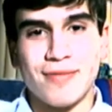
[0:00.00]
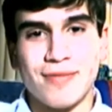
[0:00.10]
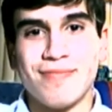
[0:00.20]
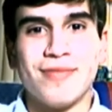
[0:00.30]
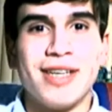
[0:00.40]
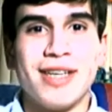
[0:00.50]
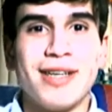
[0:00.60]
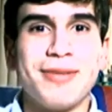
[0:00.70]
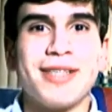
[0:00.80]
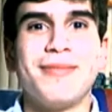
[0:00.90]
I hope to
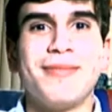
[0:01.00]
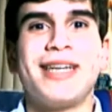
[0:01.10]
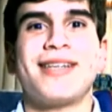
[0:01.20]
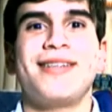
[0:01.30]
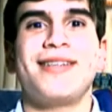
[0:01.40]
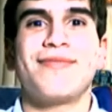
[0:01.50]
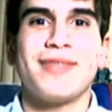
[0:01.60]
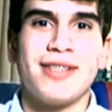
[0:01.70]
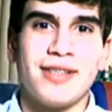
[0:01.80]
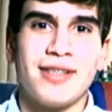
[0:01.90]
come back.
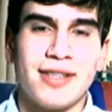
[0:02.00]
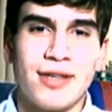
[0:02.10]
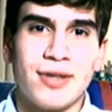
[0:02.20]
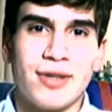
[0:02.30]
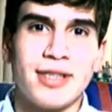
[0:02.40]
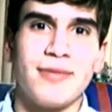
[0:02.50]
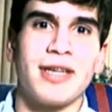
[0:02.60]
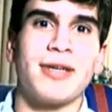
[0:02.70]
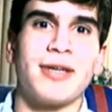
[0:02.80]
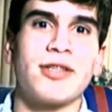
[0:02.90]
Anyways, this is Megaman
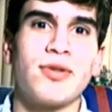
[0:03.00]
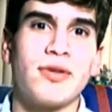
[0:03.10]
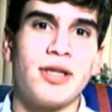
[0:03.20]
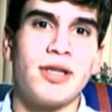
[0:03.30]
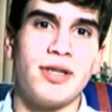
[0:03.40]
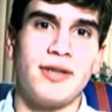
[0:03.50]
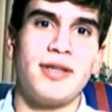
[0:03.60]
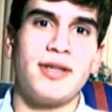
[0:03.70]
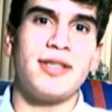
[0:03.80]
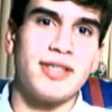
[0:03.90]
X2100,
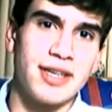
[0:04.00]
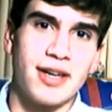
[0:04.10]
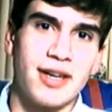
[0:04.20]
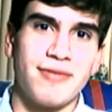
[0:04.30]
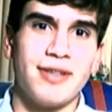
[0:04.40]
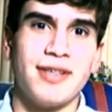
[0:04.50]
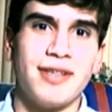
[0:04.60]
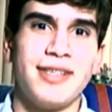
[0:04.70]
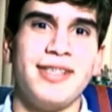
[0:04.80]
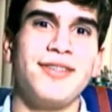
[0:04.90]
signing off. See
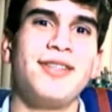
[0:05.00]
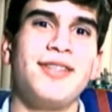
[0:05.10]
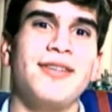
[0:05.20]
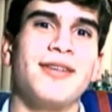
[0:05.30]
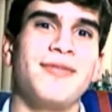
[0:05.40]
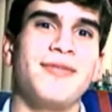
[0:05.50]
you soon, hopefully.